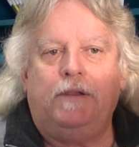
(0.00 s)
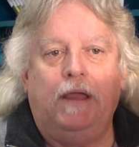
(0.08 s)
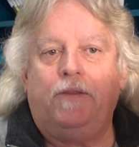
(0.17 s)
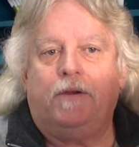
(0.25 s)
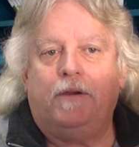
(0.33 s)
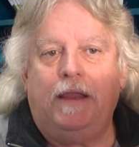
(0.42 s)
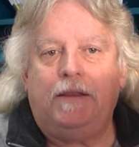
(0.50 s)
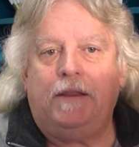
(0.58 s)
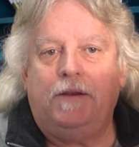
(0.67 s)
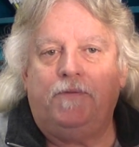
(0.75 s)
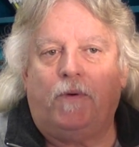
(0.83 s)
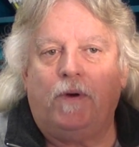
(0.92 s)
The other
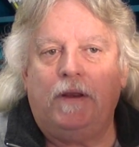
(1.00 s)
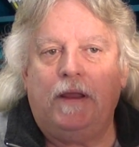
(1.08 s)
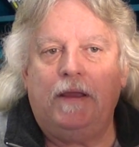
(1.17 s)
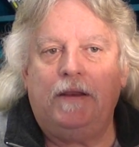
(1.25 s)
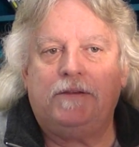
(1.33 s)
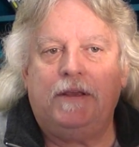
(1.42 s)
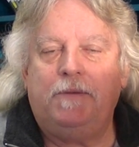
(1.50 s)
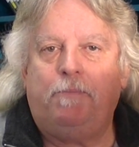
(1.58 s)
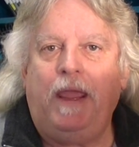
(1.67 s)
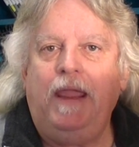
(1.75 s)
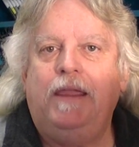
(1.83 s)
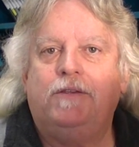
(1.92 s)
18 to 49 said
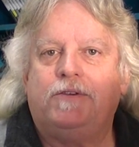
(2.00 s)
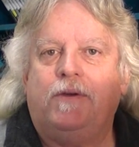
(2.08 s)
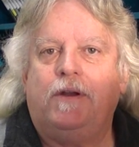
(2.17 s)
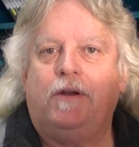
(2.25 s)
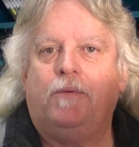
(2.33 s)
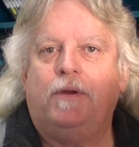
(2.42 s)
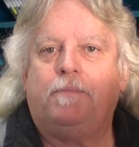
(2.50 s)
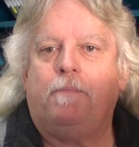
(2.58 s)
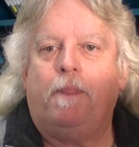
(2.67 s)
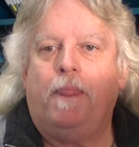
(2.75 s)
P, so I don't know what.